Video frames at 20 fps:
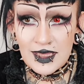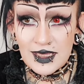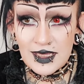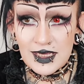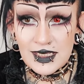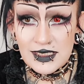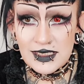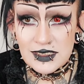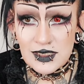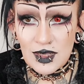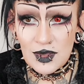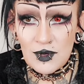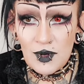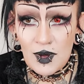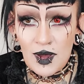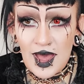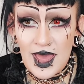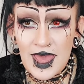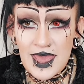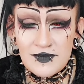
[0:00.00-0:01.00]
so
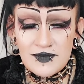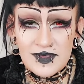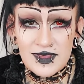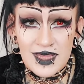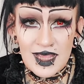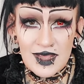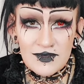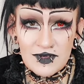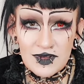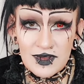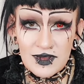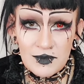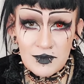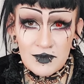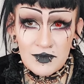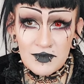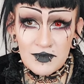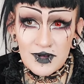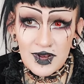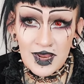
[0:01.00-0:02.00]
I have never
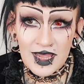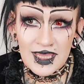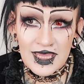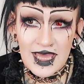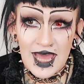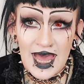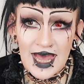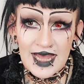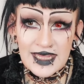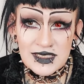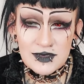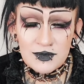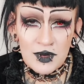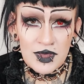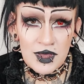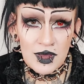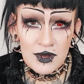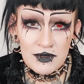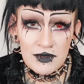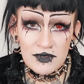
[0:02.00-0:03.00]
like had my
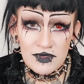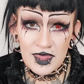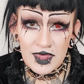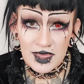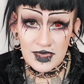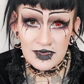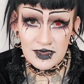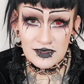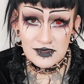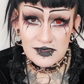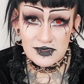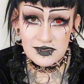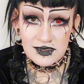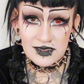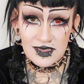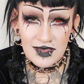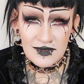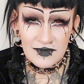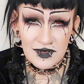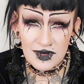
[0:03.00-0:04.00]
own things,
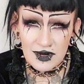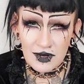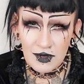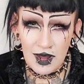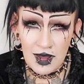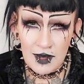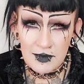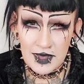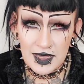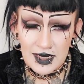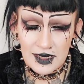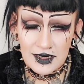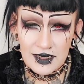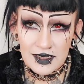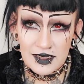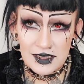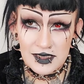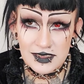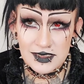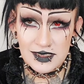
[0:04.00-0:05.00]
if you know what I mean.
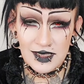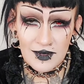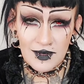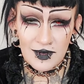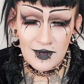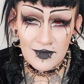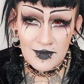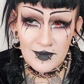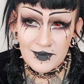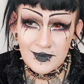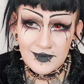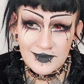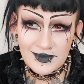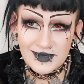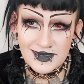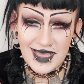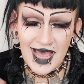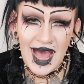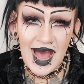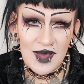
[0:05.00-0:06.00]
So
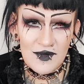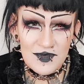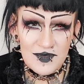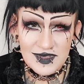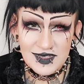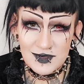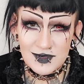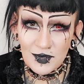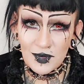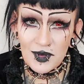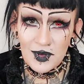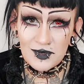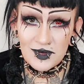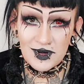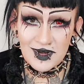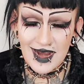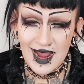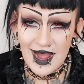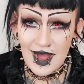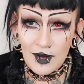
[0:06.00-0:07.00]
to have this moment
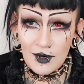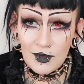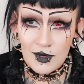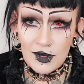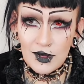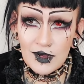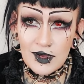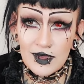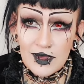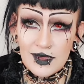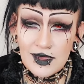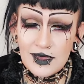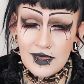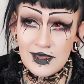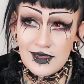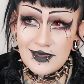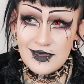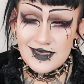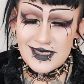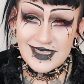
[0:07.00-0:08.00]
now
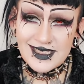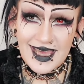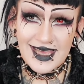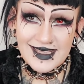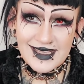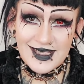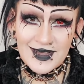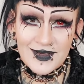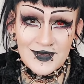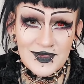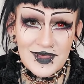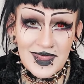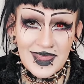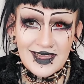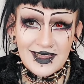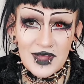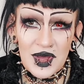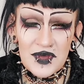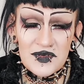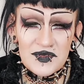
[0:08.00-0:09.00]
to get
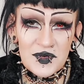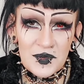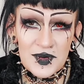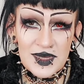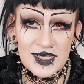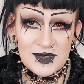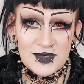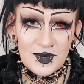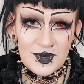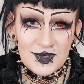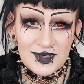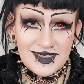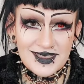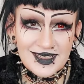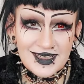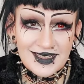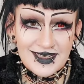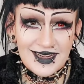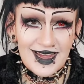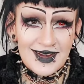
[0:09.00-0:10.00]
something I've always
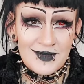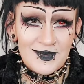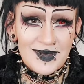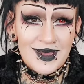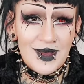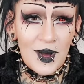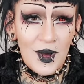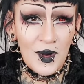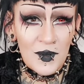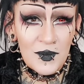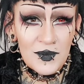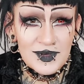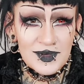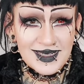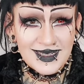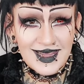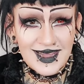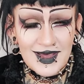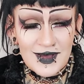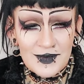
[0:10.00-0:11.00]
wanted and be
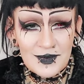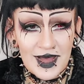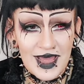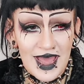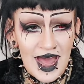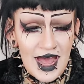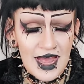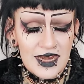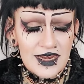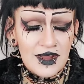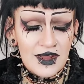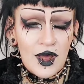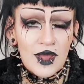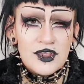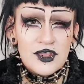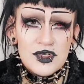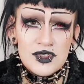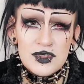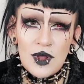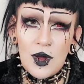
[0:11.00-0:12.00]
holding it in my hand, I
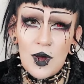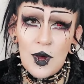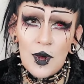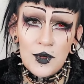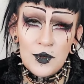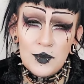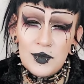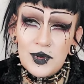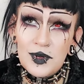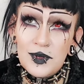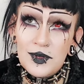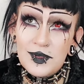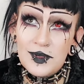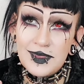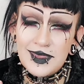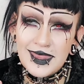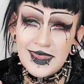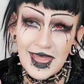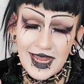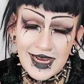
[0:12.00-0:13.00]
just hope
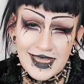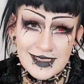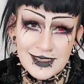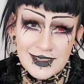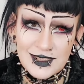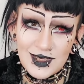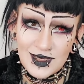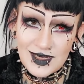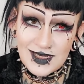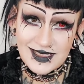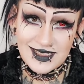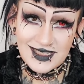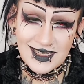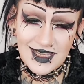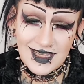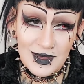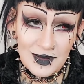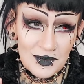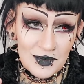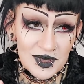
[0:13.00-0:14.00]
that it's
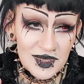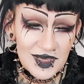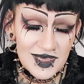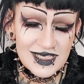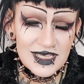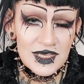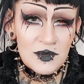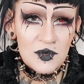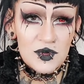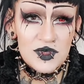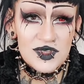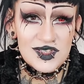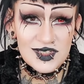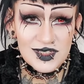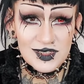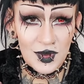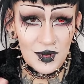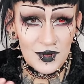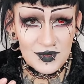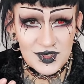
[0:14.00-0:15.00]
good because it was
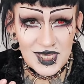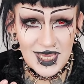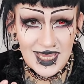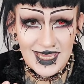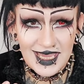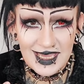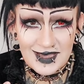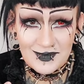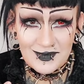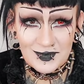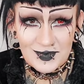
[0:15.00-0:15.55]
so cheap.